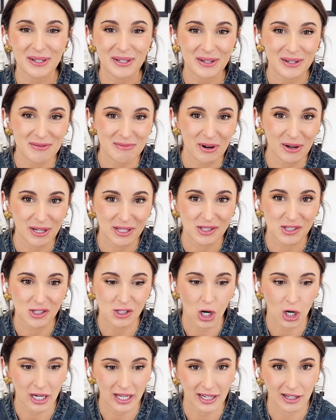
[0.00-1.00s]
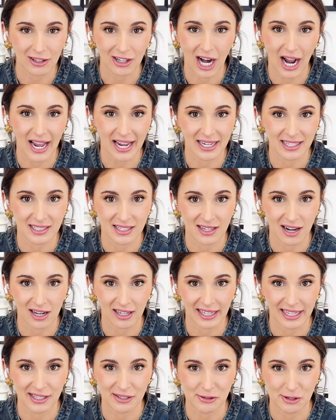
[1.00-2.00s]
or demoted, starting crying to not
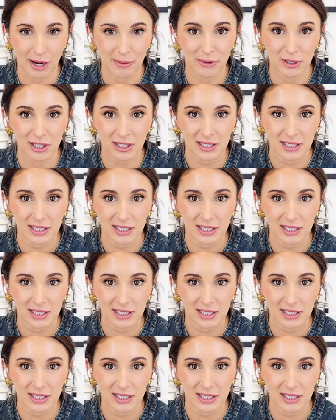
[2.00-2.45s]
get in trouble.